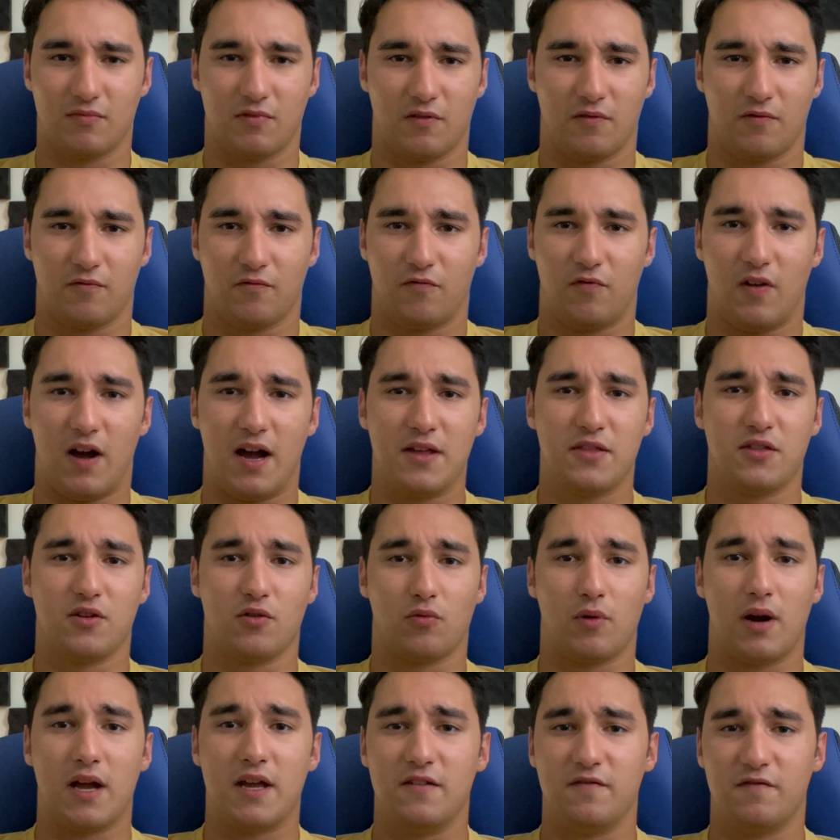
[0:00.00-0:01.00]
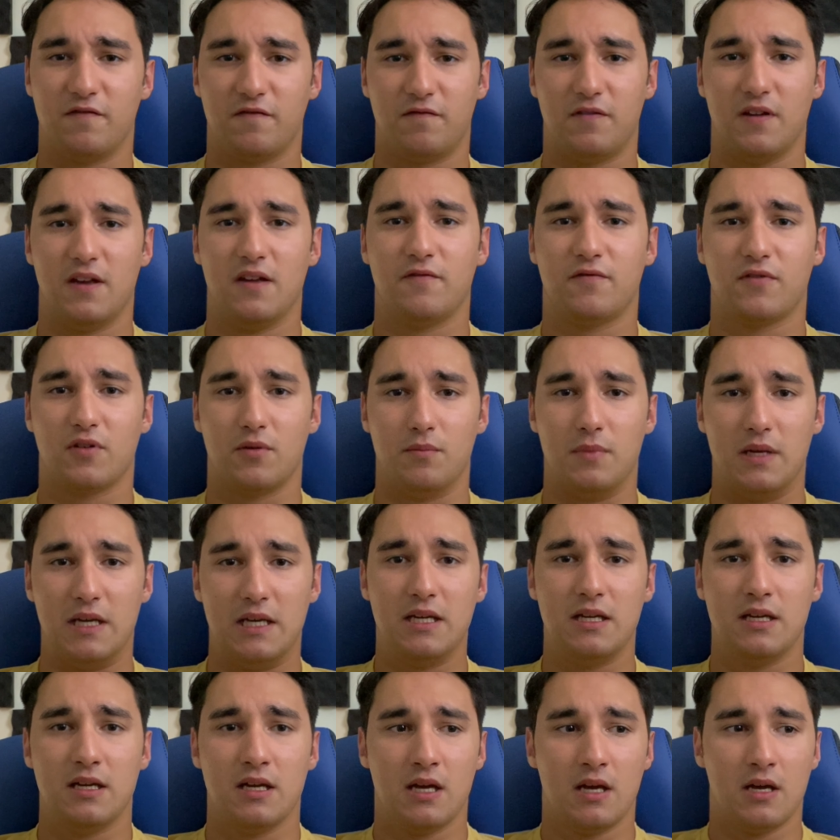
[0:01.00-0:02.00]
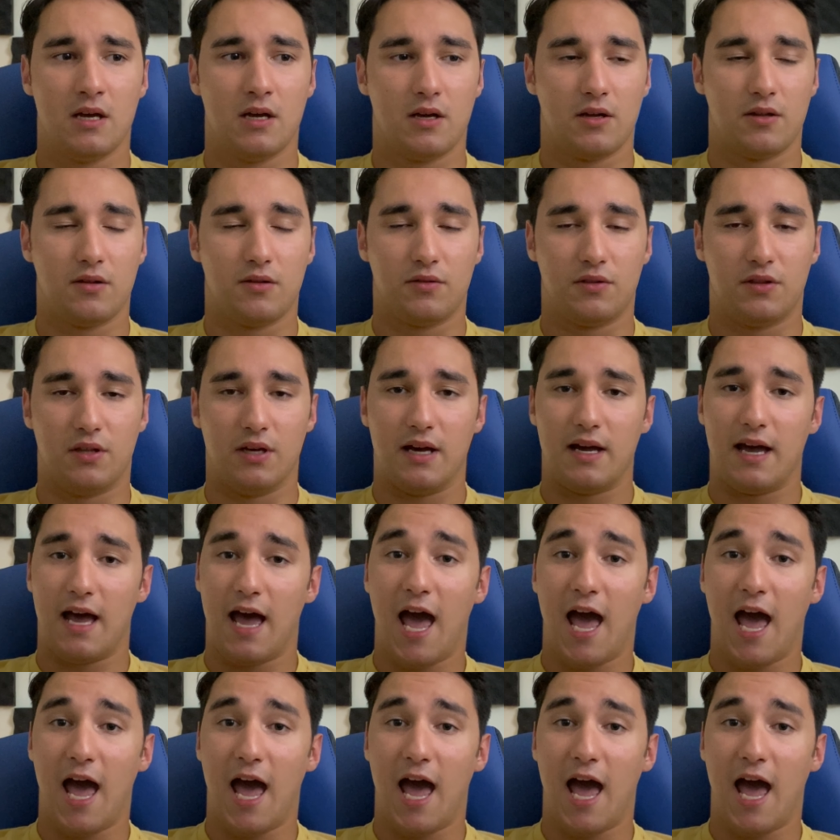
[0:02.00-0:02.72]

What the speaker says: find the right fit for me, the